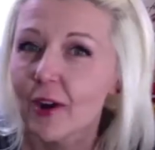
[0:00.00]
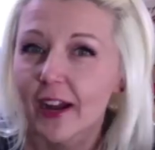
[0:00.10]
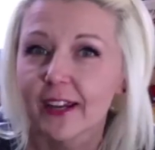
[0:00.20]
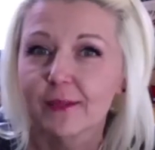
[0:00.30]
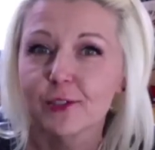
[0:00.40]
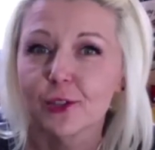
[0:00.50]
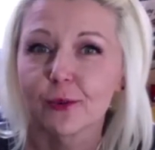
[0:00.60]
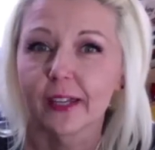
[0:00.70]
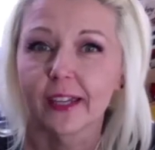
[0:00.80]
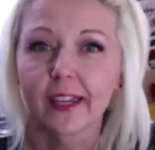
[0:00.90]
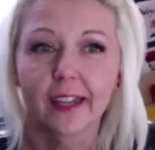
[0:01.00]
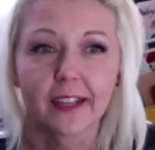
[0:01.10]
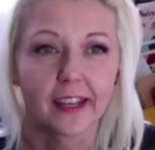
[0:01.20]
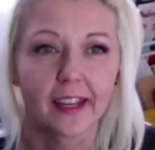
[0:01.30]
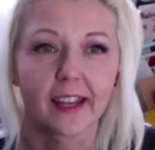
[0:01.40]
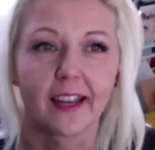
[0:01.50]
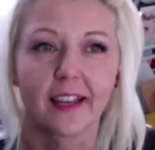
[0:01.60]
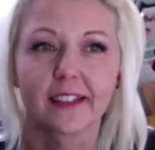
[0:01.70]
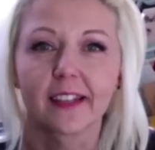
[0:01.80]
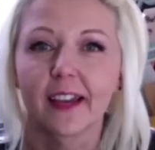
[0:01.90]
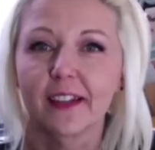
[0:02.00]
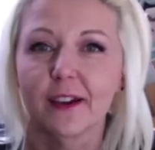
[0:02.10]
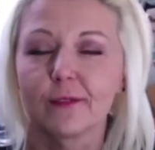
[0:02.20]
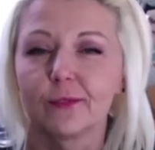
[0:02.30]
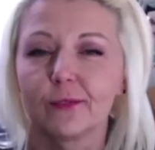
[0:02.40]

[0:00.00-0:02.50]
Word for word: why I'm doing it, and kind of